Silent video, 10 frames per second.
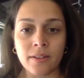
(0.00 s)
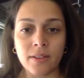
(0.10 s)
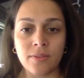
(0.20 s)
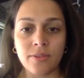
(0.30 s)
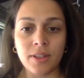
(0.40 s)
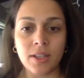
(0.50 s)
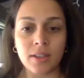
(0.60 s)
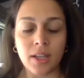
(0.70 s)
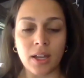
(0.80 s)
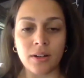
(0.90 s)
And then feeling
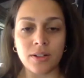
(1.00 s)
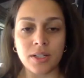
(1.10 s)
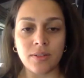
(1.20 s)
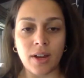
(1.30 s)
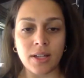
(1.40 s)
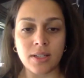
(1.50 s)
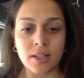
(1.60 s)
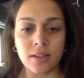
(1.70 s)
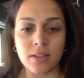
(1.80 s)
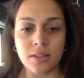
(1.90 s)
the energy
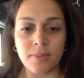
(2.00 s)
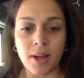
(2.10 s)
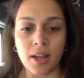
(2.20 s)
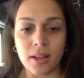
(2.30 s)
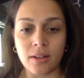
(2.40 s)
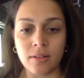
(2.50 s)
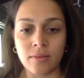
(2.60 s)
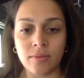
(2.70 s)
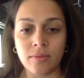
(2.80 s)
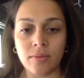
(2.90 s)
rising in the spine,
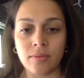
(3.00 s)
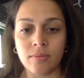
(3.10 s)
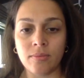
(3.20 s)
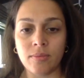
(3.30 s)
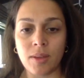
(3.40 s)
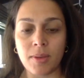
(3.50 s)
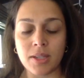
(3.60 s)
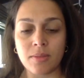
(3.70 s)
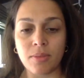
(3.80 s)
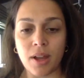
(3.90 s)
maybe
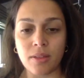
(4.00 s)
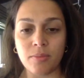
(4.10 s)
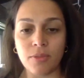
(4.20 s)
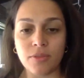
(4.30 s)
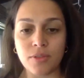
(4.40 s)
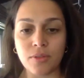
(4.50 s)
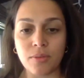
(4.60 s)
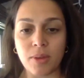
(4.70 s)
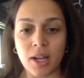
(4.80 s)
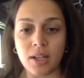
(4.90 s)
as the breath moves through the
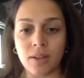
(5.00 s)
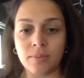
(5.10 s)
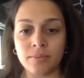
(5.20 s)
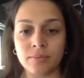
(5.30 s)
body.